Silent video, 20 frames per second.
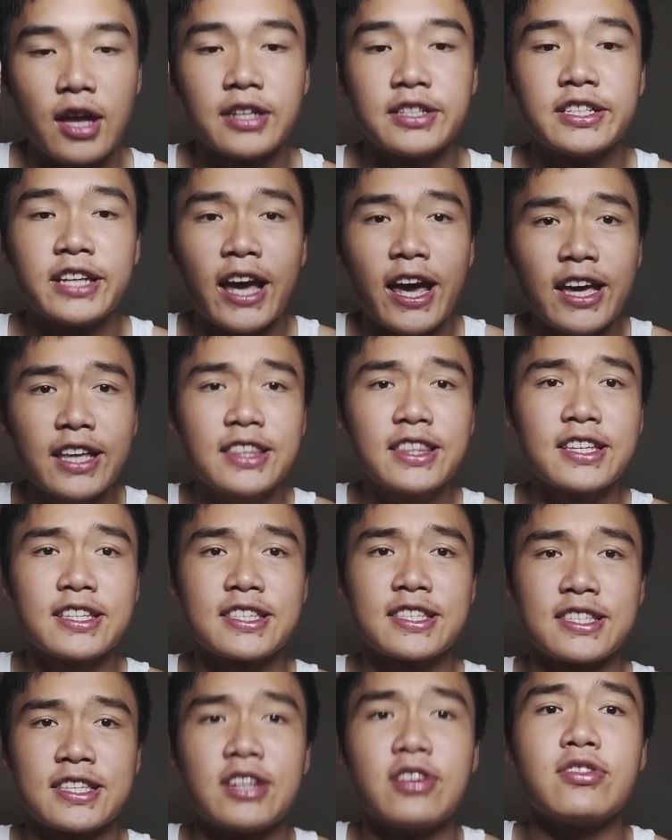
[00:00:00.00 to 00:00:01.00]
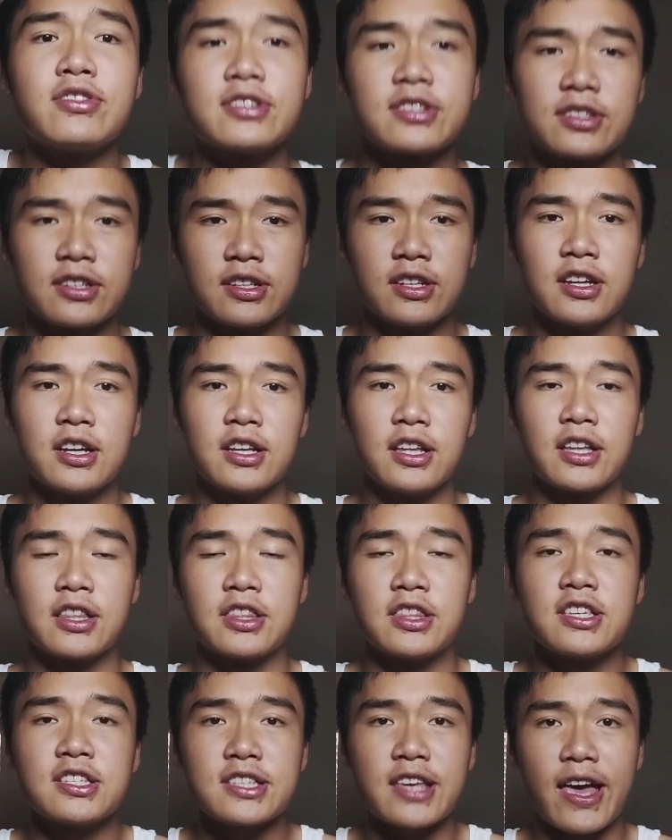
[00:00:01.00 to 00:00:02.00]
And take this seriously.
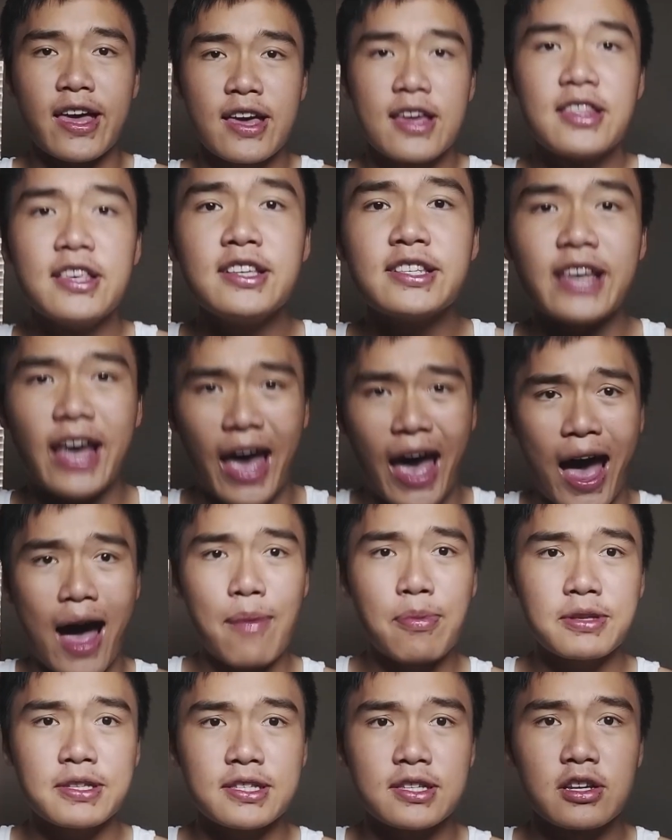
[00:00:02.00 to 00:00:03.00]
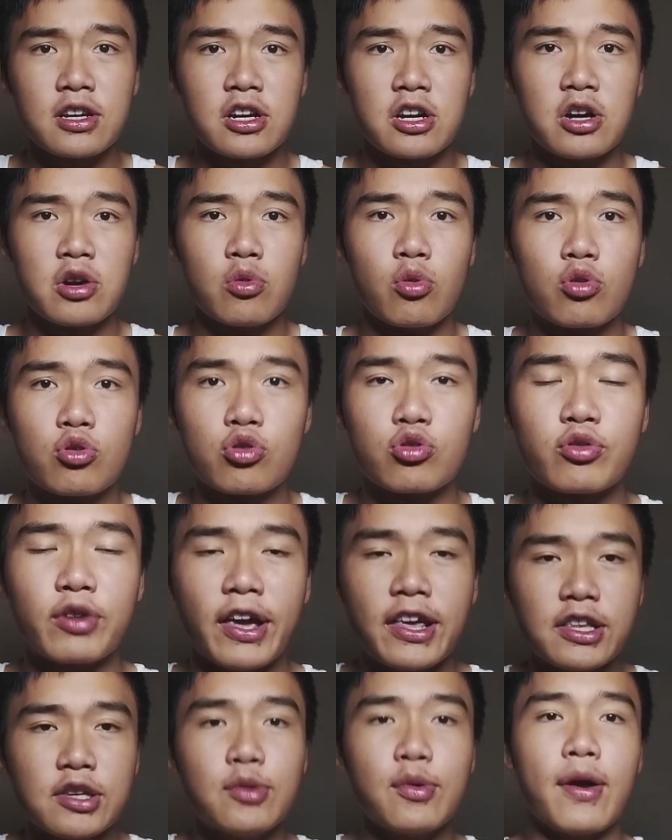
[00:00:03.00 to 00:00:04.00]
Like, these habits will
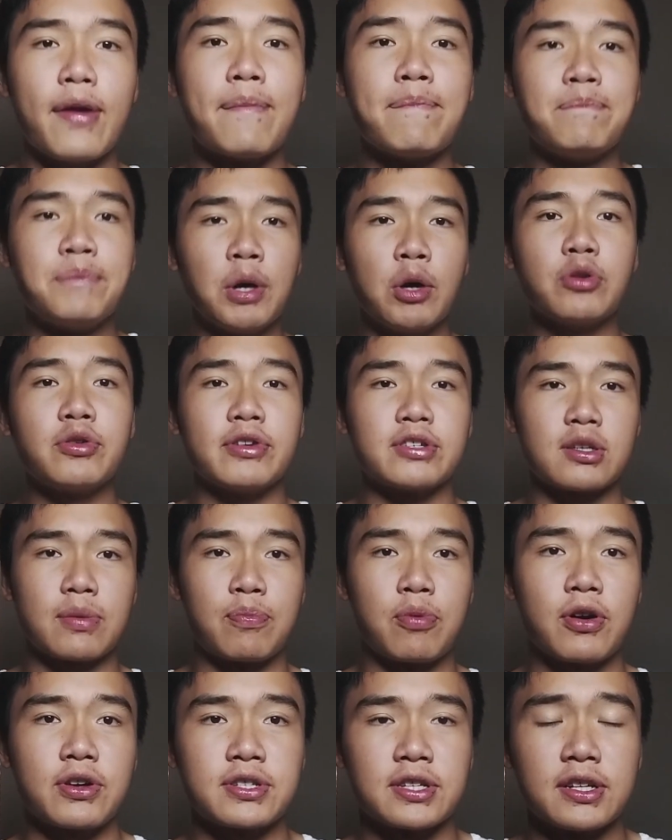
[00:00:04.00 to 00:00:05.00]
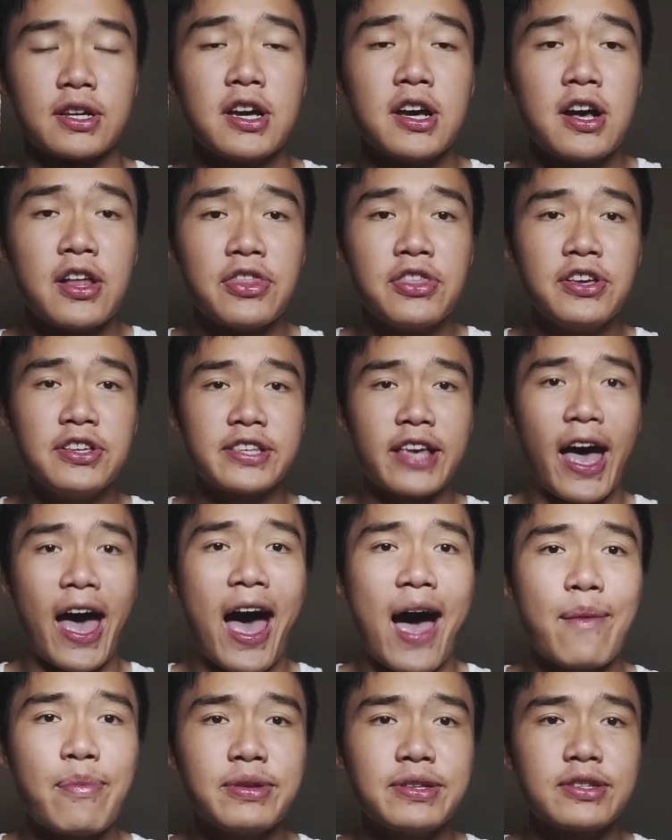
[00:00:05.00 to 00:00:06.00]
create you and build you as a person. These
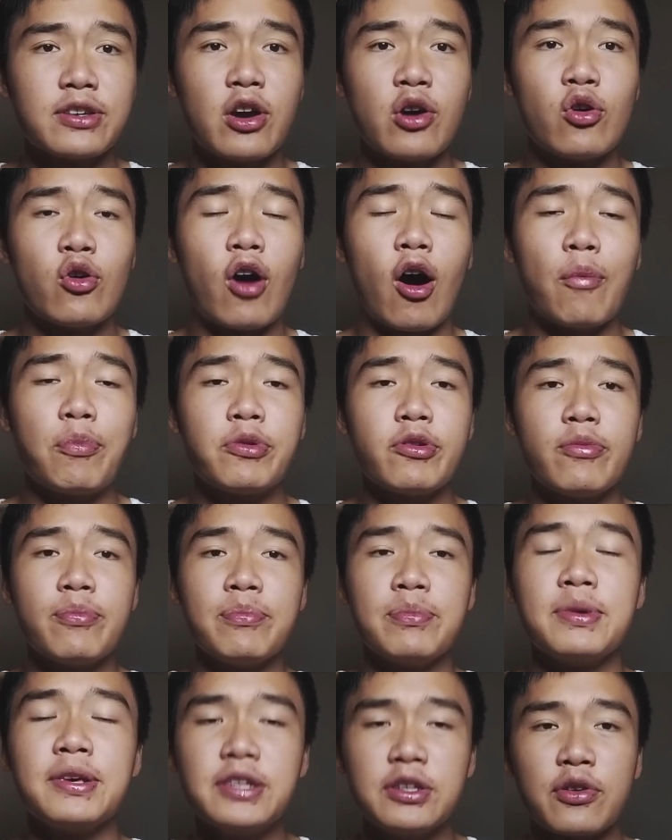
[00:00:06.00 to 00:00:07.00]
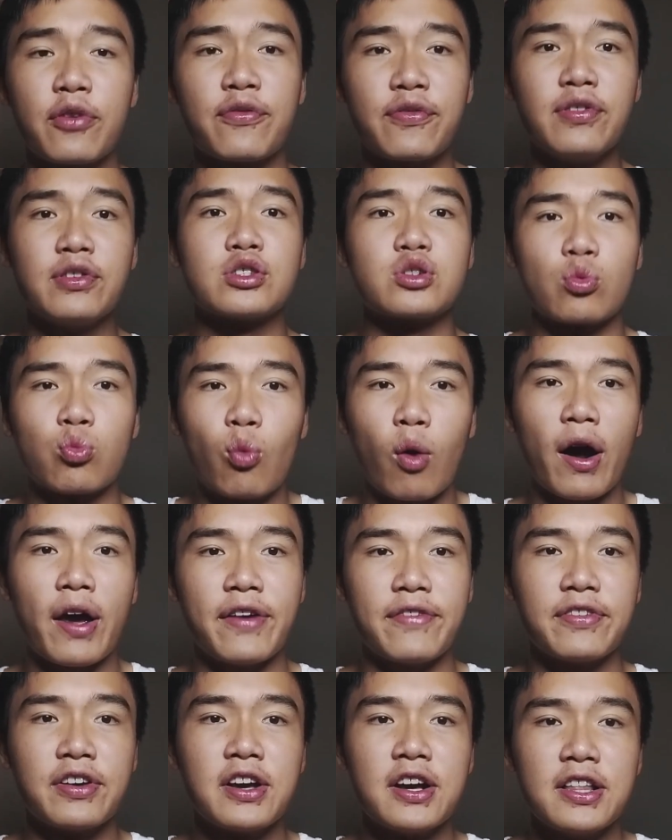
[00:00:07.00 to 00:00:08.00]
habits will help you meet your future
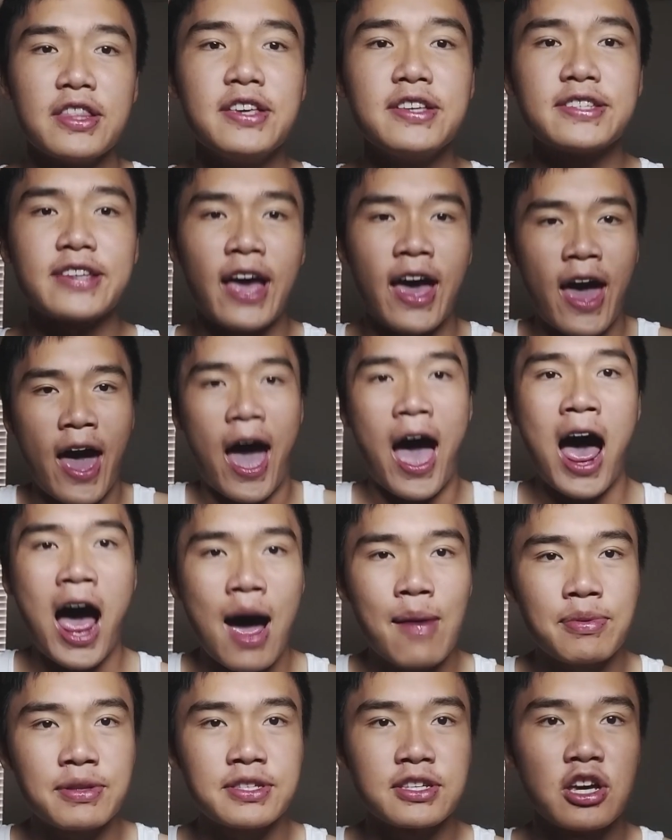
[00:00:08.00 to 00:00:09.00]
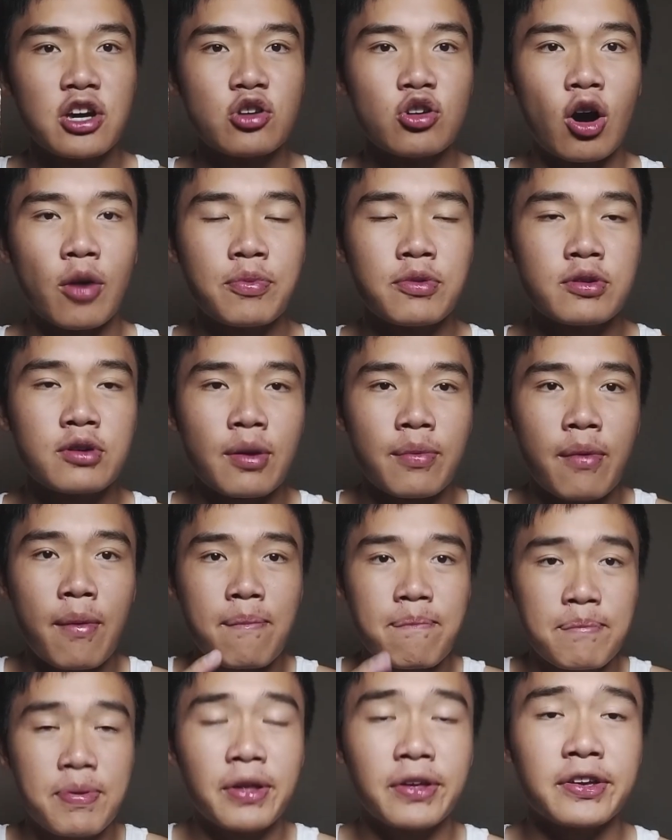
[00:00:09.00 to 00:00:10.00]
wife. These habits help you become
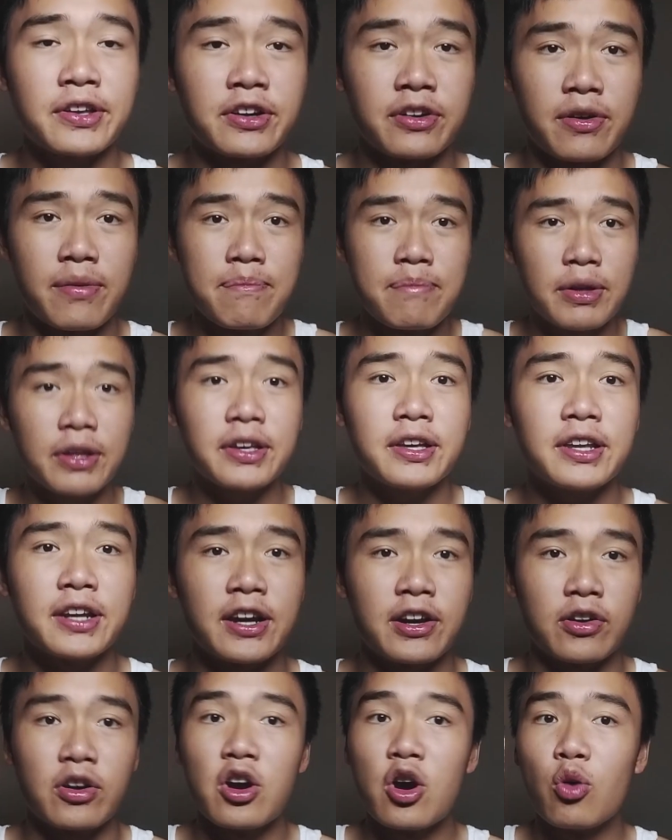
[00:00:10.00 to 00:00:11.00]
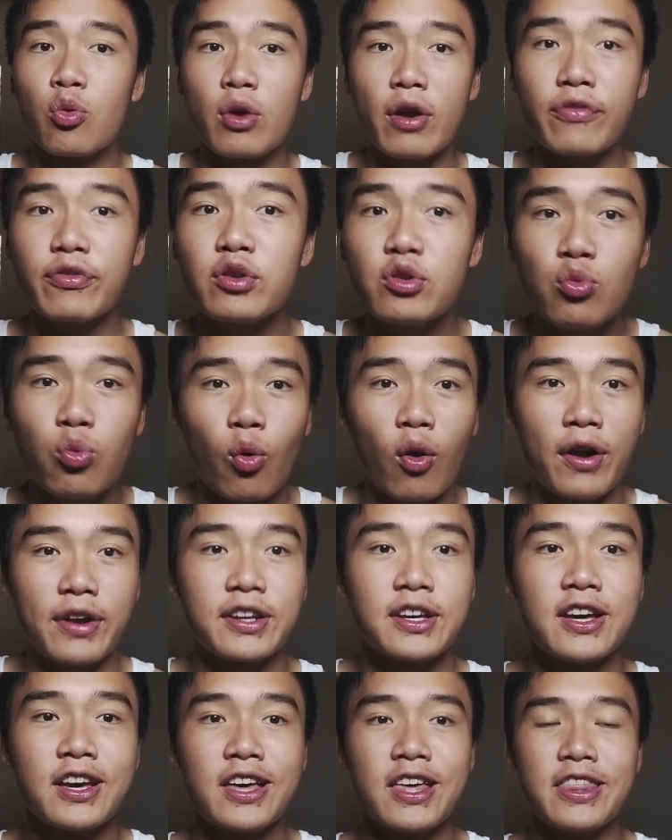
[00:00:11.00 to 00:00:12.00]
a billionaire, millionaire, whatever you
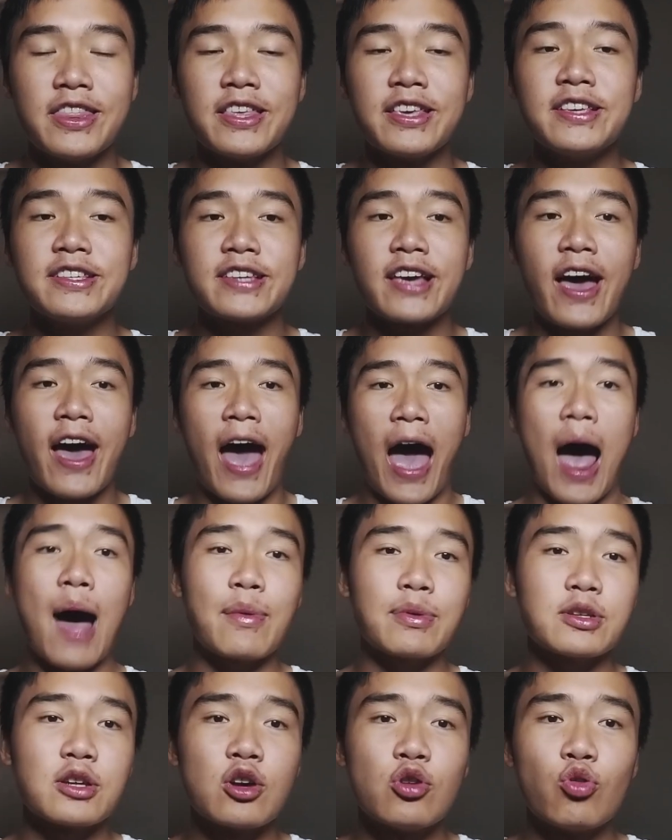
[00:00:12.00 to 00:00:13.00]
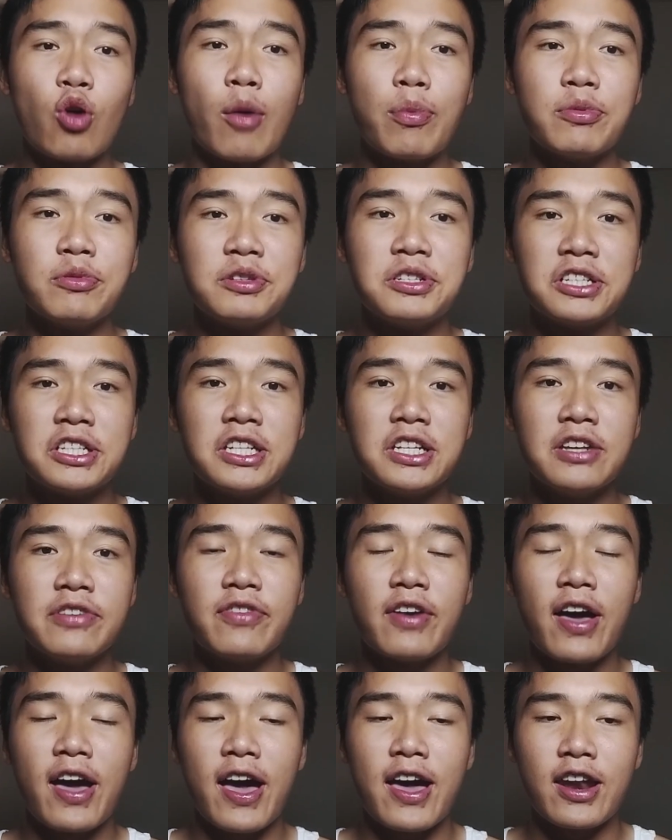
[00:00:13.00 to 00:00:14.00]
want. These habits will help you
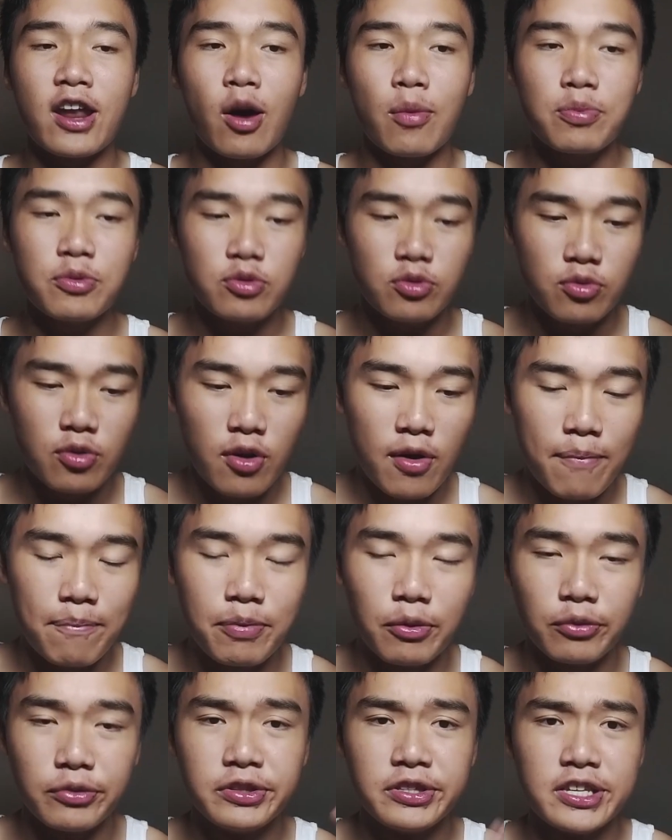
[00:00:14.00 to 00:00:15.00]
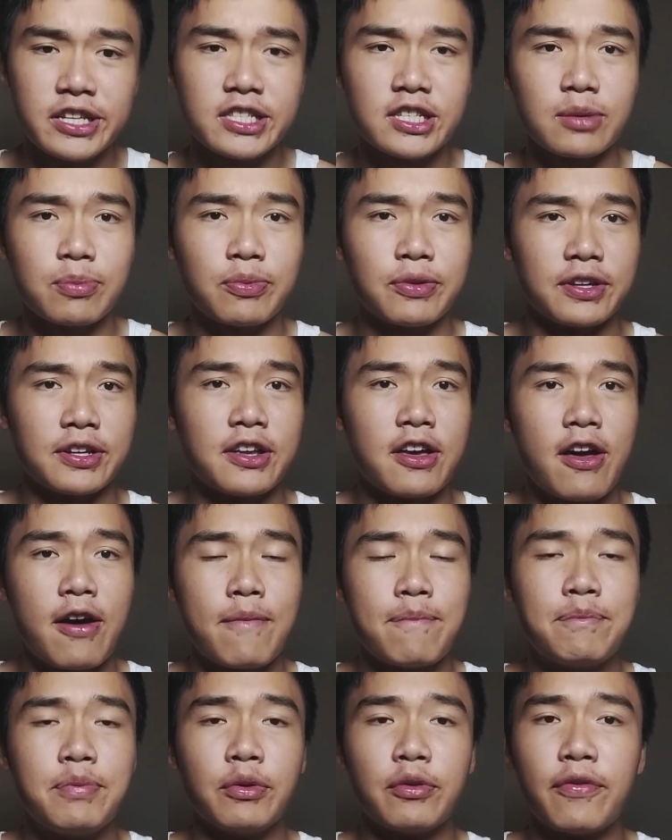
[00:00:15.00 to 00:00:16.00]
achieve and help you build discipline,
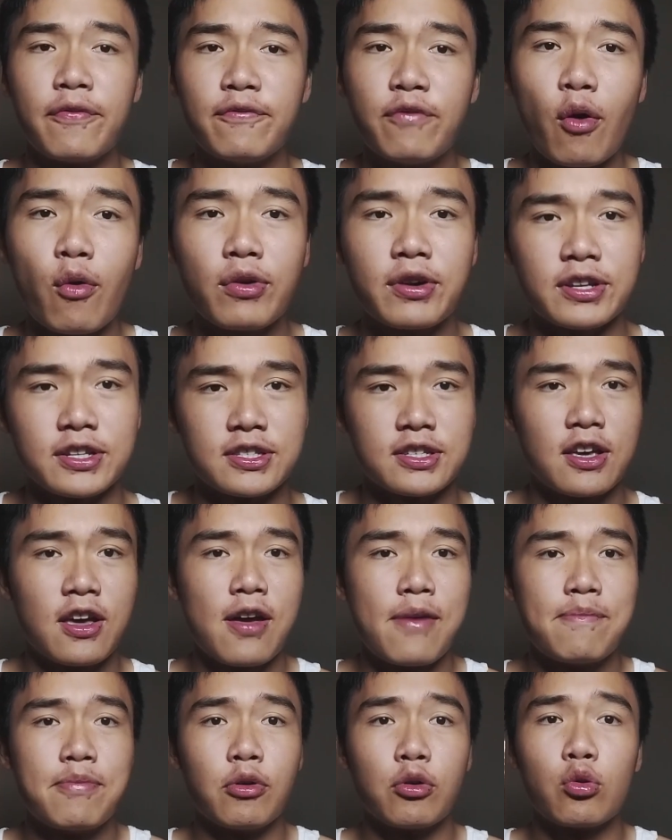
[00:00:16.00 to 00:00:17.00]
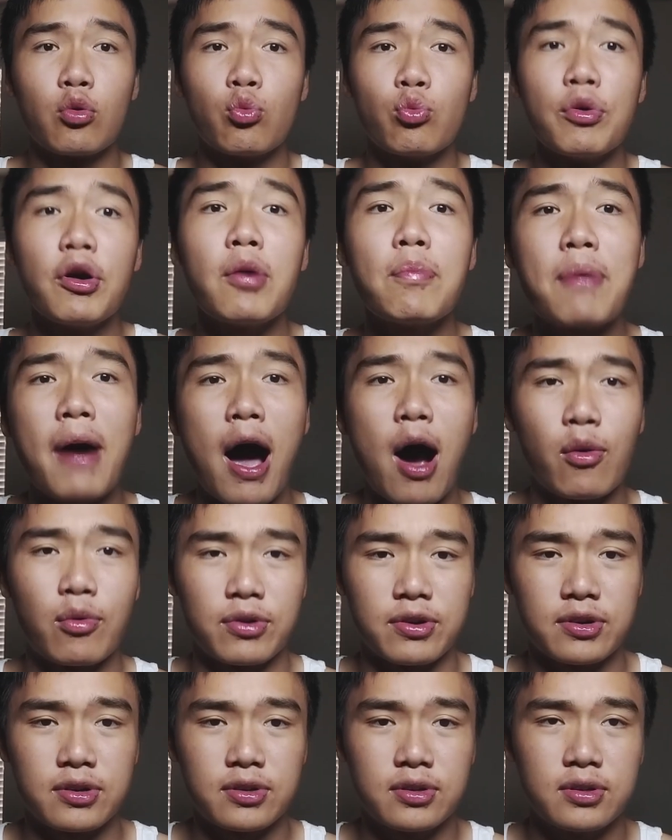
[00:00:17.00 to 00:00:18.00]
build focus, build
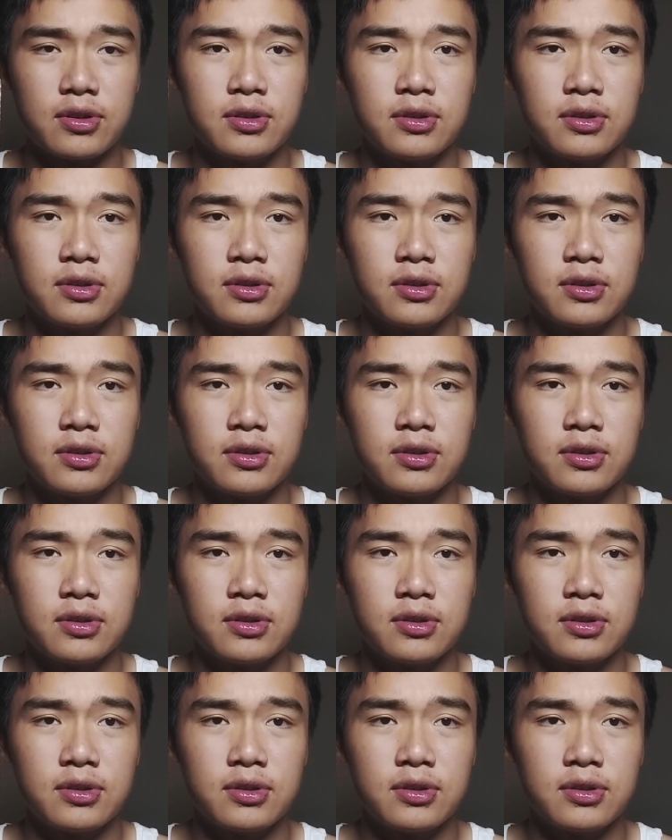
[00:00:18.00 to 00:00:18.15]
willpower.